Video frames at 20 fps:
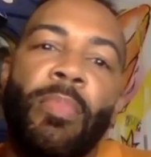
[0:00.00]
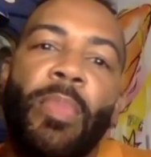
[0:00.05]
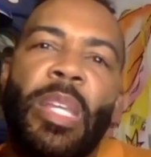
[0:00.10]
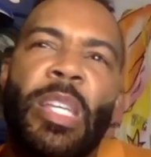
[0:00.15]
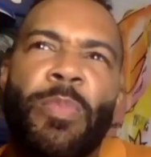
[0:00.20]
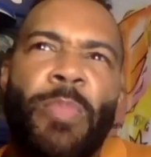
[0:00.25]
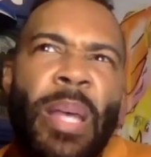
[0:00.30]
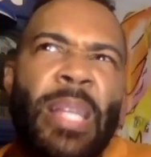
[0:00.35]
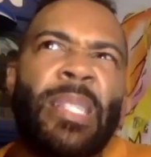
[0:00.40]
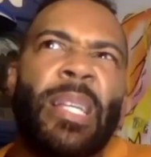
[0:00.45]

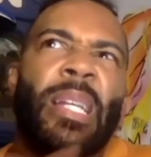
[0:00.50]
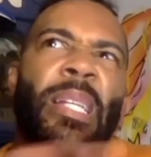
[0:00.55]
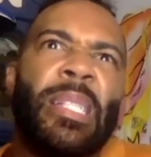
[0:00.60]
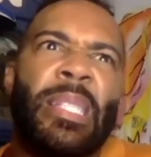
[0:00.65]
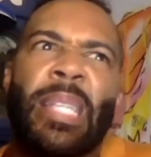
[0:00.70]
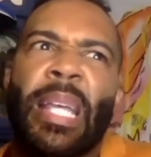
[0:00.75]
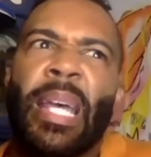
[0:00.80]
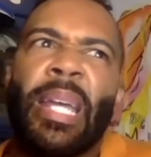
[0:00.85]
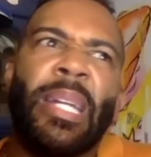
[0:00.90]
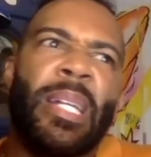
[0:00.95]
he's basically
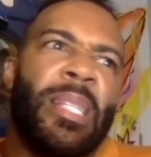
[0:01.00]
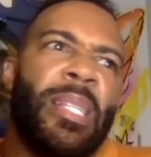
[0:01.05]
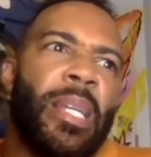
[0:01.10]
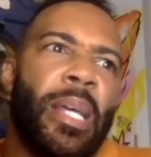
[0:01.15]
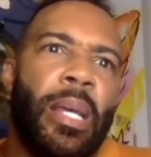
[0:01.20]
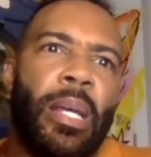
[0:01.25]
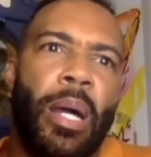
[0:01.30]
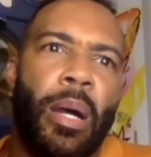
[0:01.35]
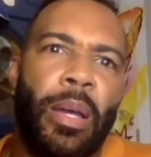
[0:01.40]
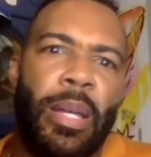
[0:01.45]
saying, does
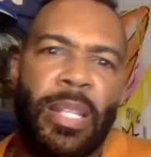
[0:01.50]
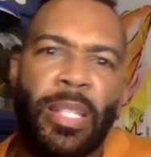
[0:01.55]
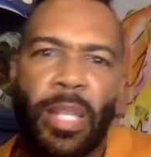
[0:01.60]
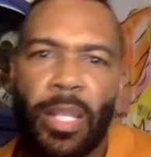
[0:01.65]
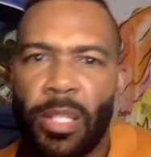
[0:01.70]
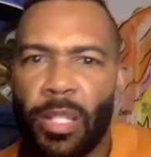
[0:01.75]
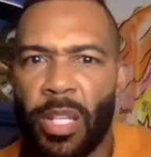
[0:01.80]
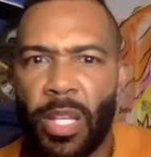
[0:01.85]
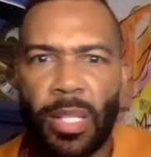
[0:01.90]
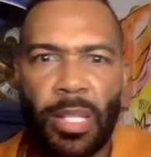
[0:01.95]
it come, is
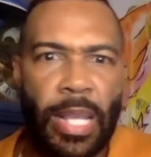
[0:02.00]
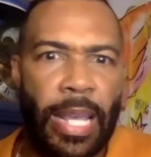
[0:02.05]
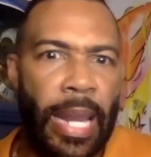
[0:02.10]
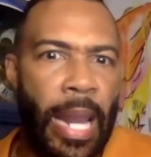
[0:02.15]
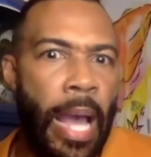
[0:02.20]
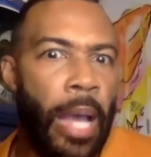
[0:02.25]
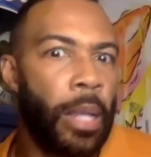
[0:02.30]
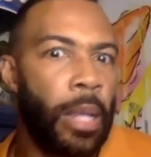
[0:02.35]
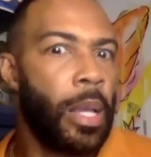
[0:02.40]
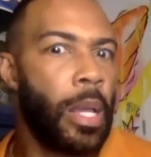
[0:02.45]
it just,
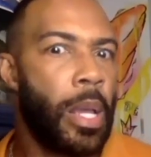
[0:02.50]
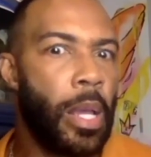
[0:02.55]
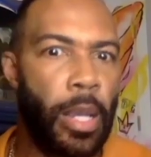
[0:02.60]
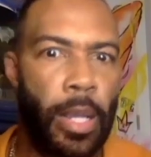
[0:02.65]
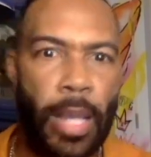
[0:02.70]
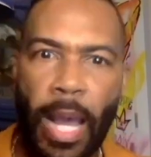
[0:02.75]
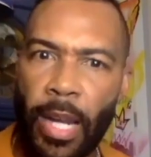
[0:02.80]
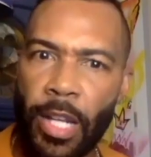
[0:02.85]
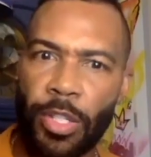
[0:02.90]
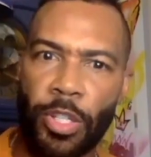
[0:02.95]
can I
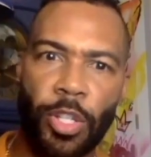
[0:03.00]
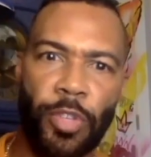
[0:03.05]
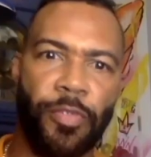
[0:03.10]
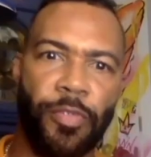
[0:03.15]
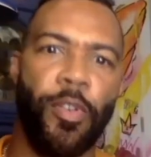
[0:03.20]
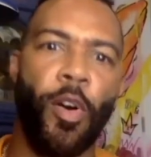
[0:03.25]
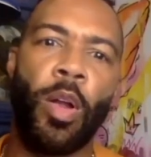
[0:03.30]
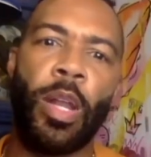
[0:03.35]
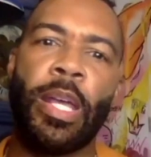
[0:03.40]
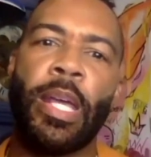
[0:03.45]
kind of just
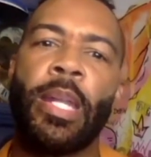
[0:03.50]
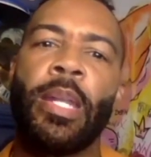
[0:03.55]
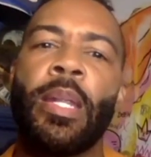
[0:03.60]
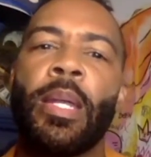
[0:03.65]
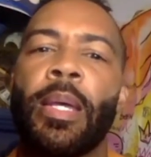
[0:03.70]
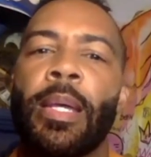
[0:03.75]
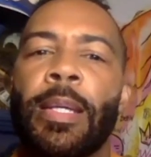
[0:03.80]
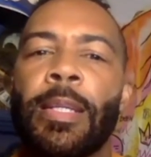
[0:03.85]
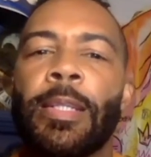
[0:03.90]
fall in?